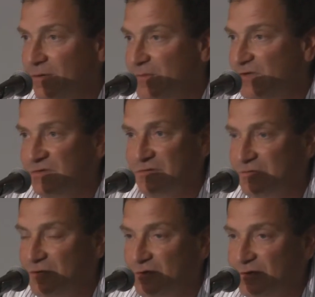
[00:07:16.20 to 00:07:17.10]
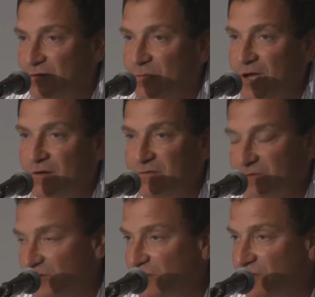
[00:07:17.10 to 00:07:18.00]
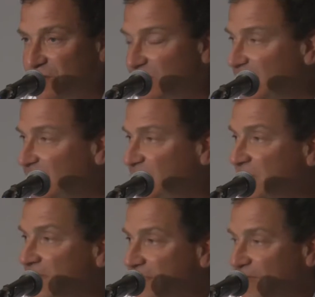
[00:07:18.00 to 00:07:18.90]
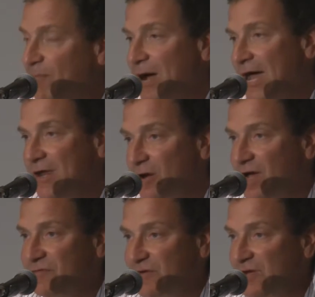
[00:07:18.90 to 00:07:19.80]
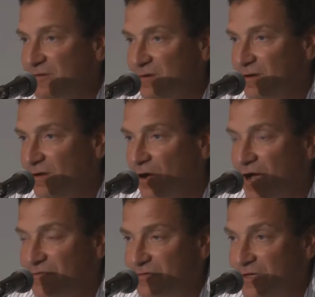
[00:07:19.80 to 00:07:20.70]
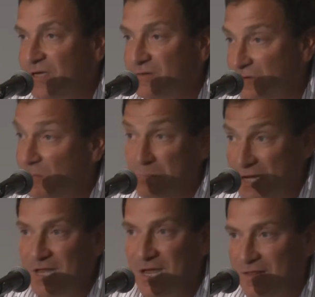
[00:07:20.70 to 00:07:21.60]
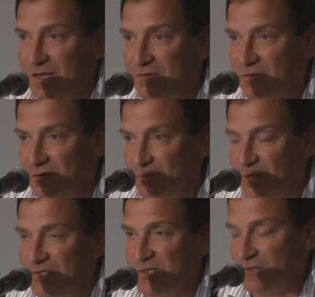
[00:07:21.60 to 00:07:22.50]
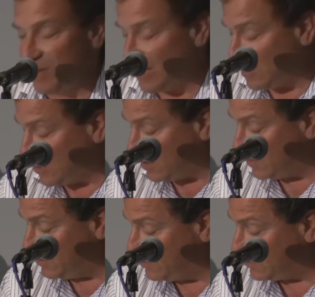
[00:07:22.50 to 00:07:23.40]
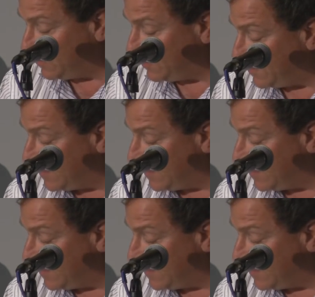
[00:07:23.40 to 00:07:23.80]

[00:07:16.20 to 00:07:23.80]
emits a certain amount of CO2 tons, they buy an offset to mitigate that, to basically make it carbon neutral.